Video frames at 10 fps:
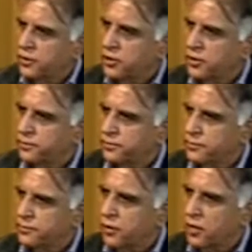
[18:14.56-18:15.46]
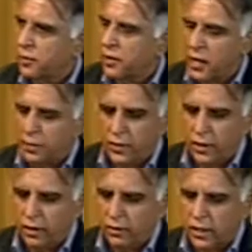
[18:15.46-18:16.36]
much for coming up
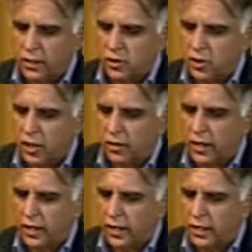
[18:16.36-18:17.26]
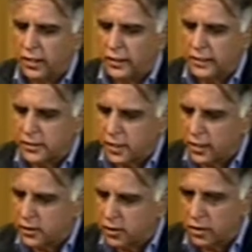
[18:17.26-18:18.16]
here and sharing
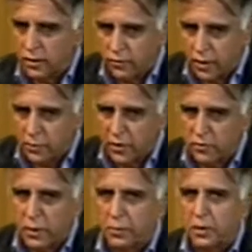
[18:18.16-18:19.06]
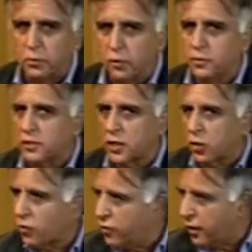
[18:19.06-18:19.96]
insights on the Philippines property boom. It's a
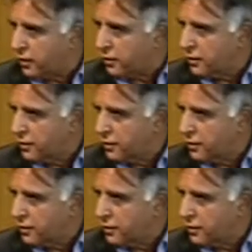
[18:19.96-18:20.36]
good thing.